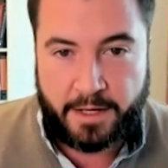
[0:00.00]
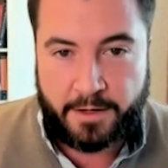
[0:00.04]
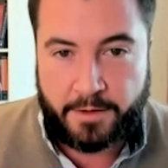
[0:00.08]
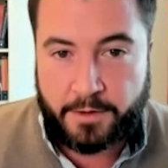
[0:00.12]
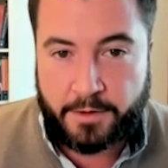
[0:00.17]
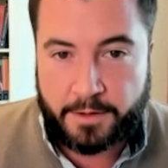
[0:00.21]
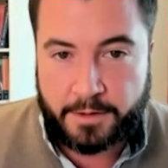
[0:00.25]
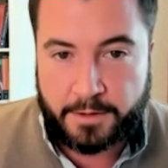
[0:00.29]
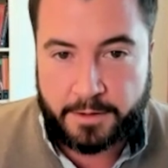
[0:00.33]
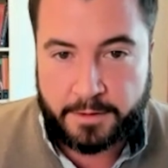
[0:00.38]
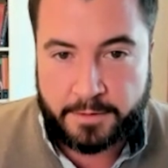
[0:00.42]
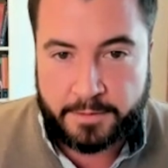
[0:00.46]
at
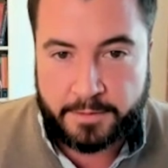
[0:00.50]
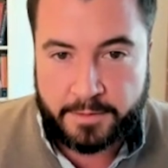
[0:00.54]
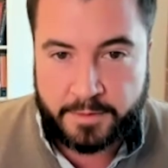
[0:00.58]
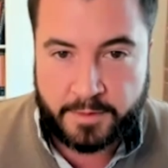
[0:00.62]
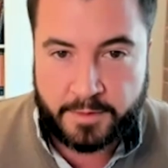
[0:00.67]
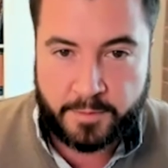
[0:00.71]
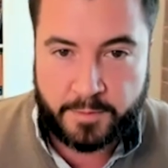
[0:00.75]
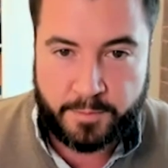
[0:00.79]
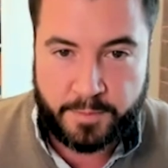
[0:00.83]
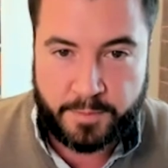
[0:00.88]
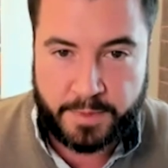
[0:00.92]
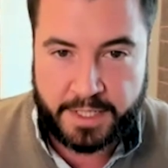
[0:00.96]
all,
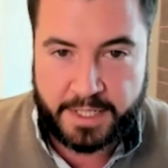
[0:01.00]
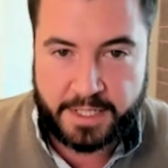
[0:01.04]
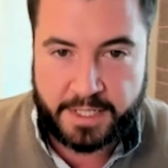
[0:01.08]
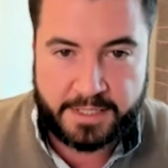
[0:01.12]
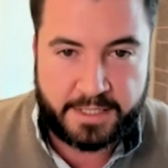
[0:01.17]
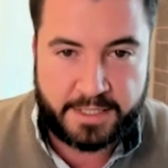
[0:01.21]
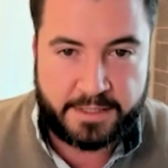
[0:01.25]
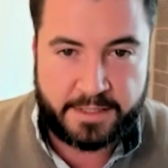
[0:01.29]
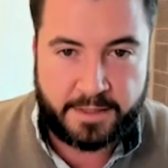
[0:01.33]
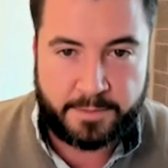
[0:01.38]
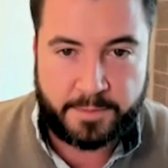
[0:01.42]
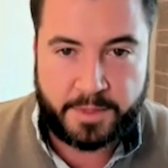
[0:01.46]

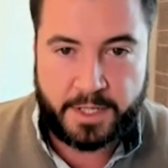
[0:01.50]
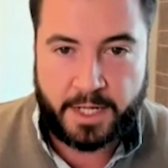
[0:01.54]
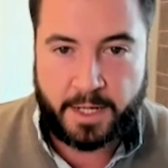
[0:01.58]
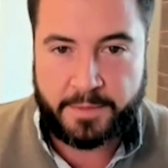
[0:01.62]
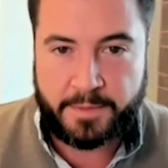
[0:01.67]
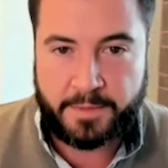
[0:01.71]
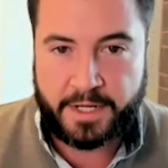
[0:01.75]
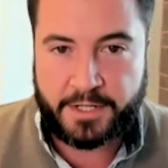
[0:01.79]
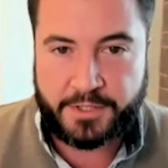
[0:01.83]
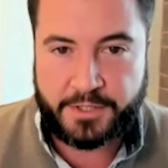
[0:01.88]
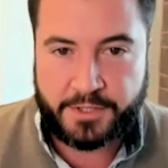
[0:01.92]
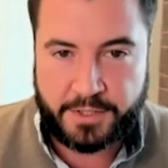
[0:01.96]
because it's some
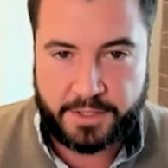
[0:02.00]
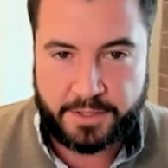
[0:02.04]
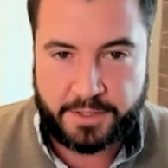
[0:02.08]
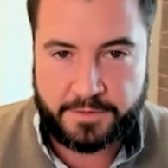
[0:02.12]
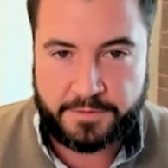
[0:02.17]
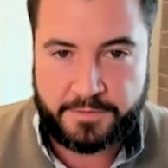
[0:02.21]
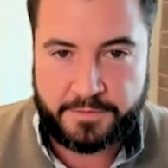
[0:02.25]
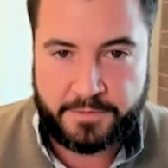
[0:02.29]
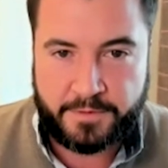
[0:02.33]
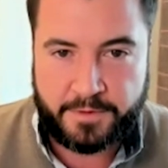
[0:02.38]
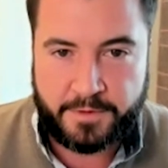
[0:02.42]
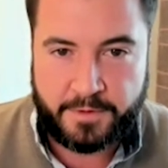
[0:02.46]
combination
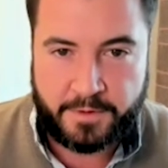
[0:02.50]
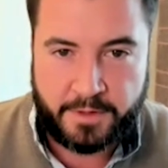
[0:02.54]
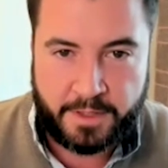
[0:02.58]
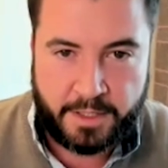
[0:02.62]
of,